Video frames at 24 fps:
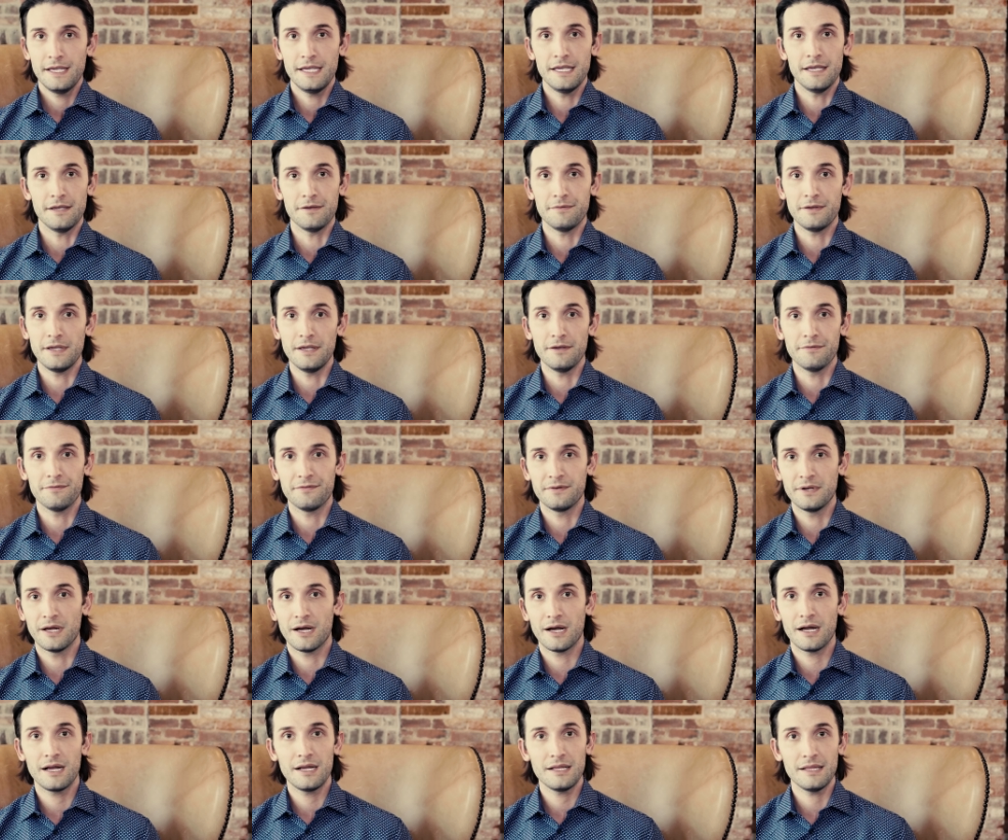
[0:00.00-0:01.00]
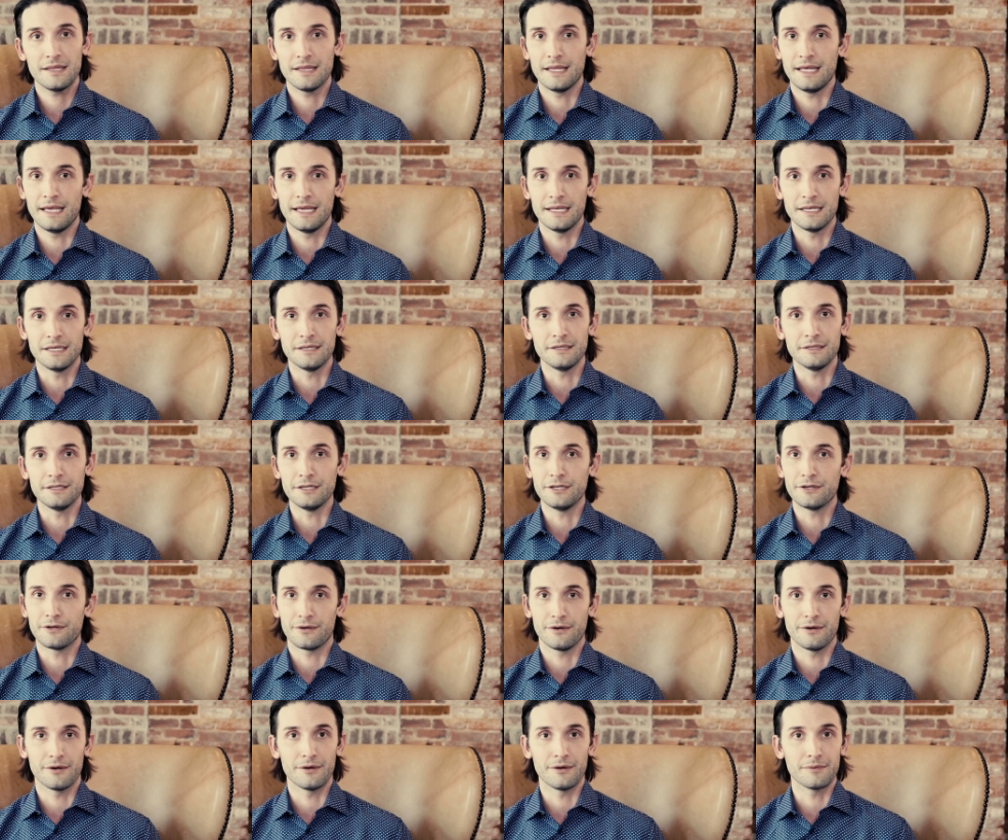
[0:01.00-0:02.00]
If, if not, then
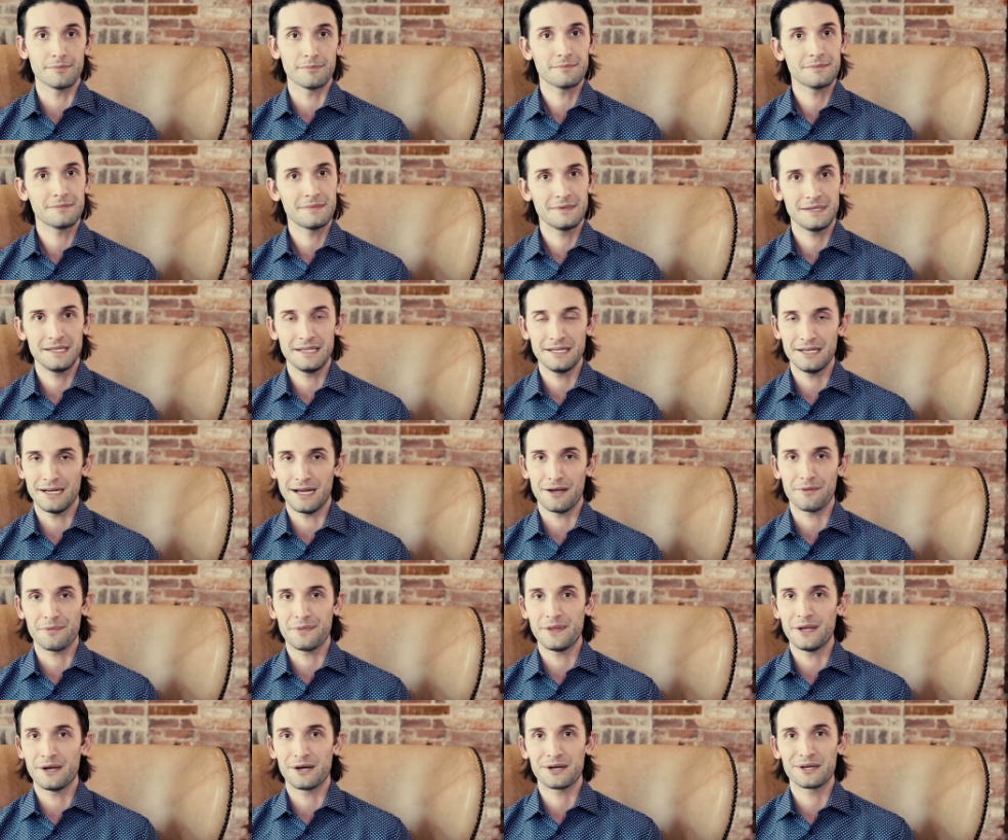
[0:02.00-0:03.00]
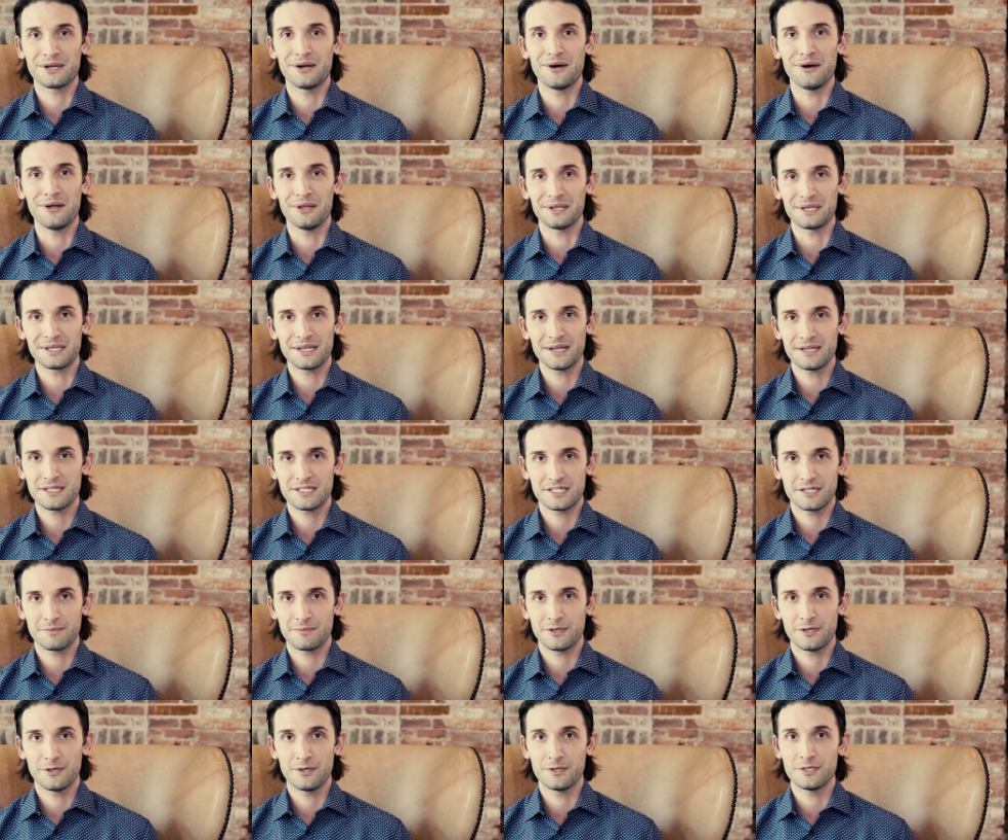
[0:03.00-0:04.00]
you're out there calling
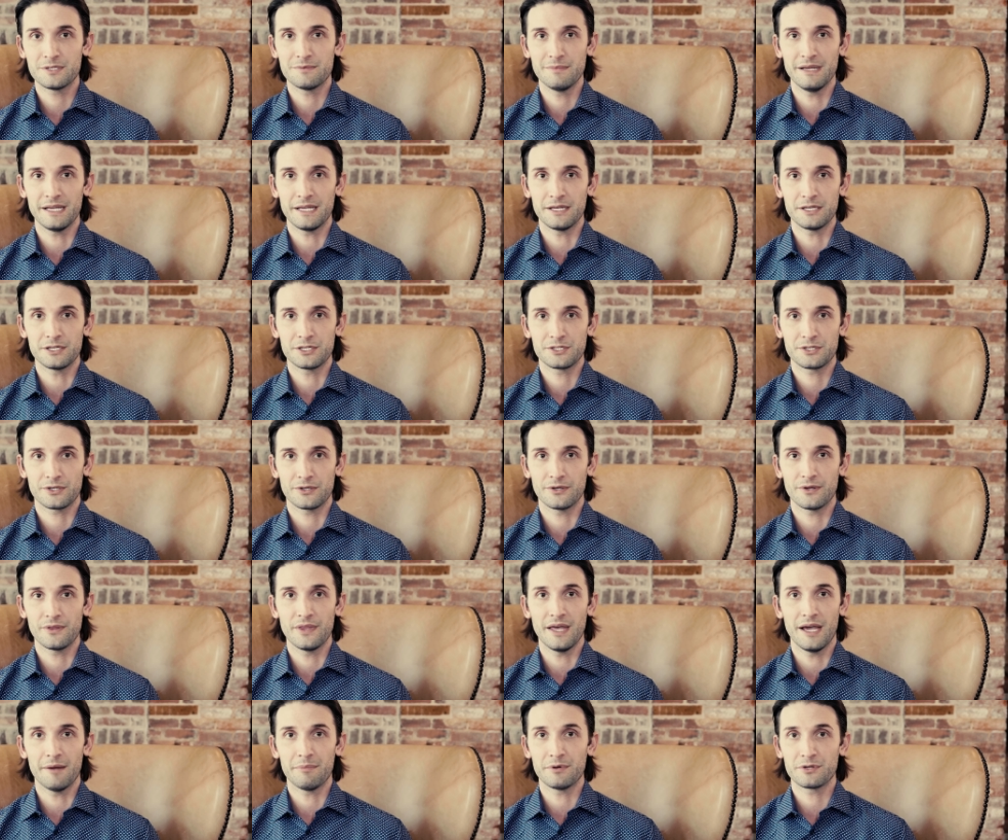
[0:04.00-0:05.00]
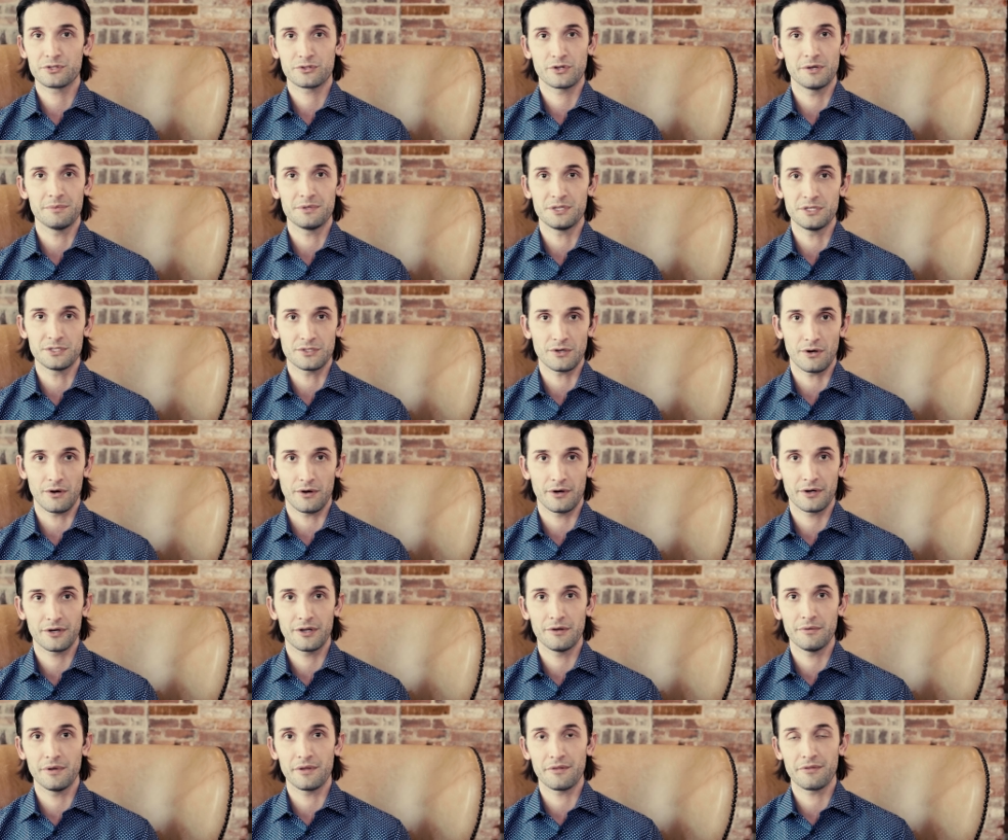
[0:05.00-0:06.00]
customers, making sure that prescriptions are
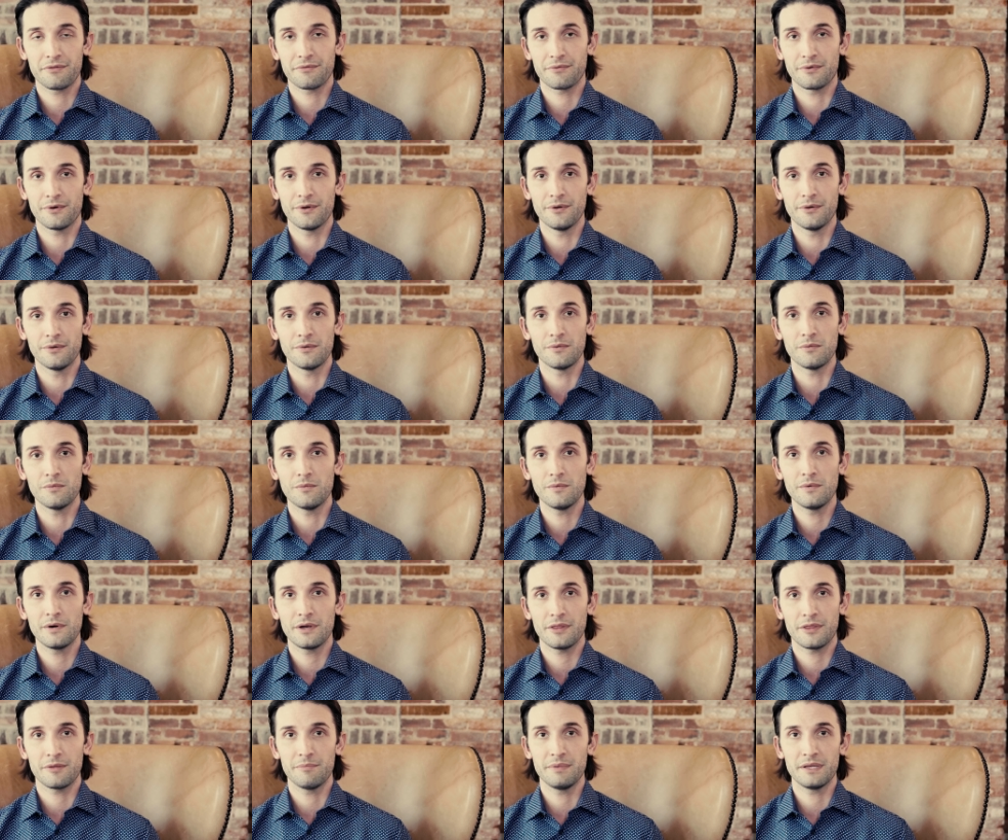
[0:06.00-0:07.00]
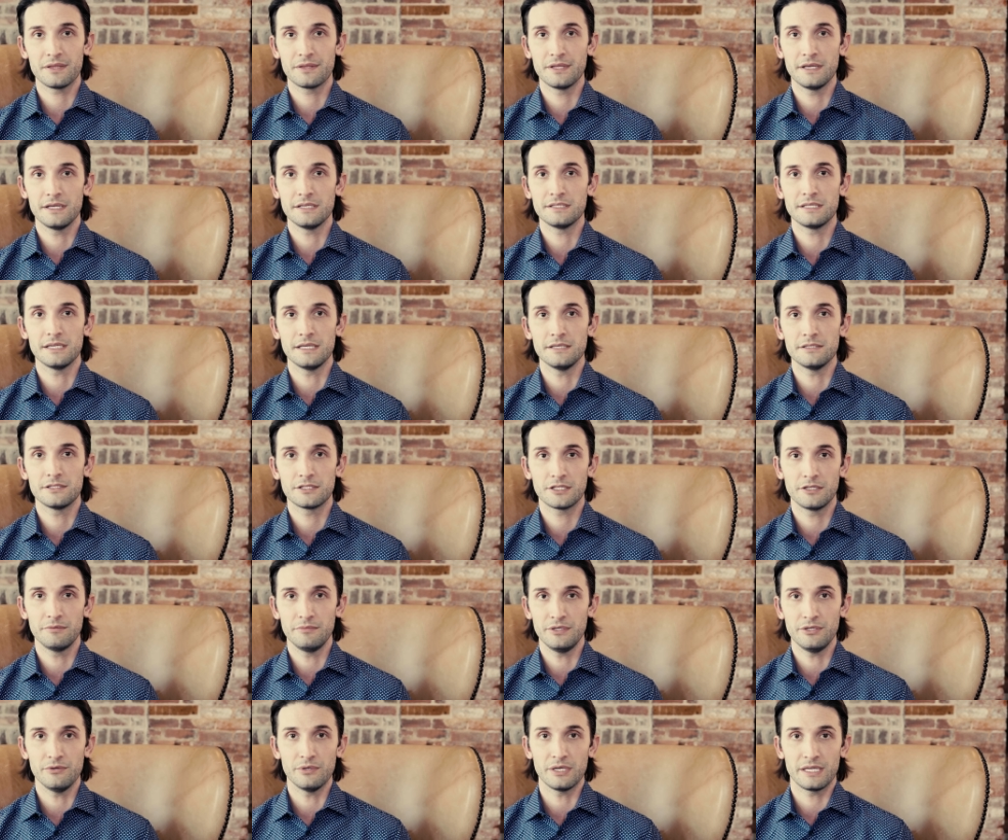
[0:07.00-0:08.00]
going through. One of the big things is
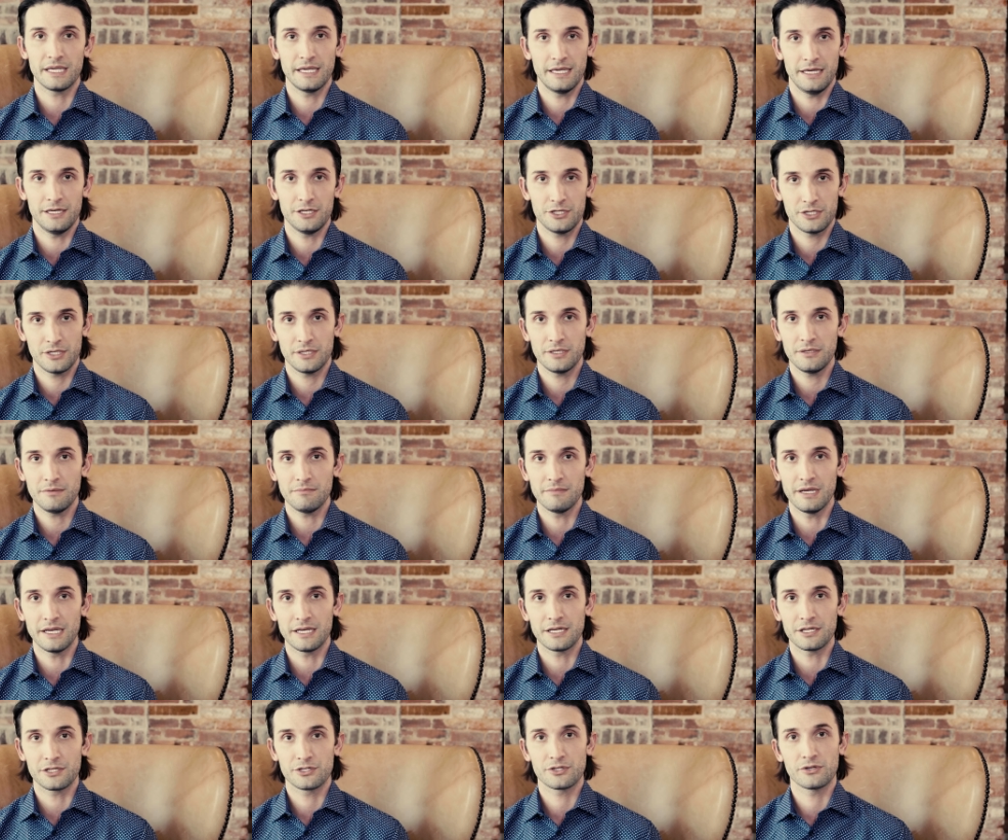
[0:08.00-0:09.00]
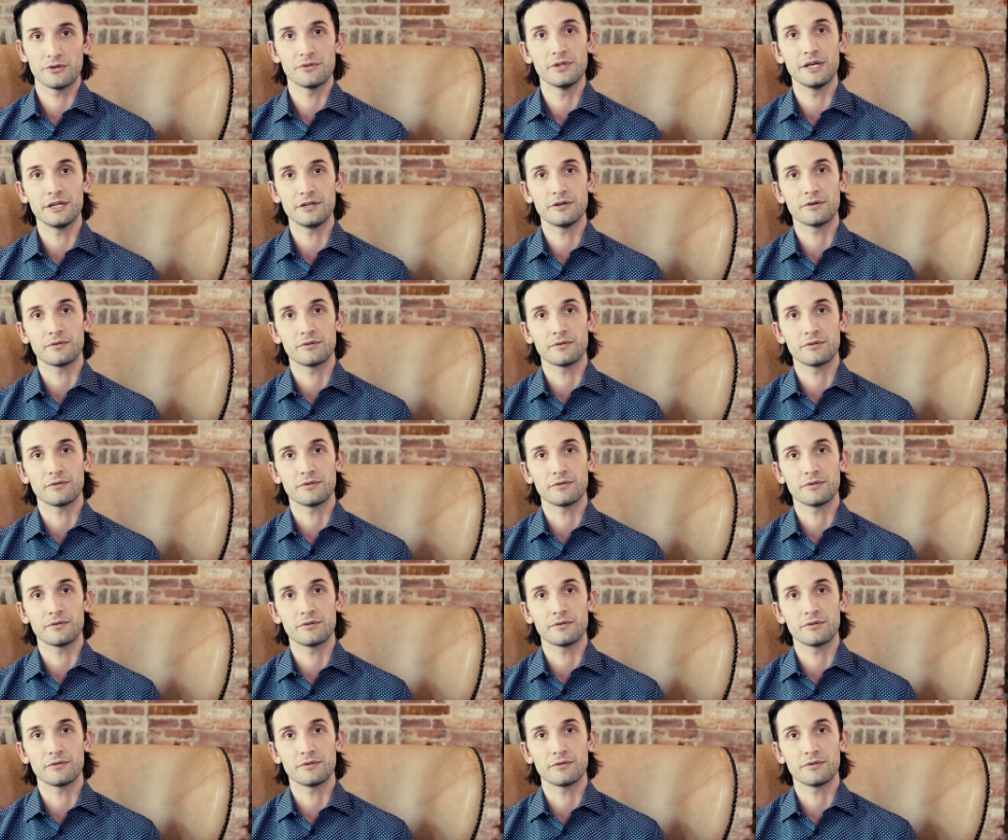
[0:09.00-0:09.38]
communication, making sure that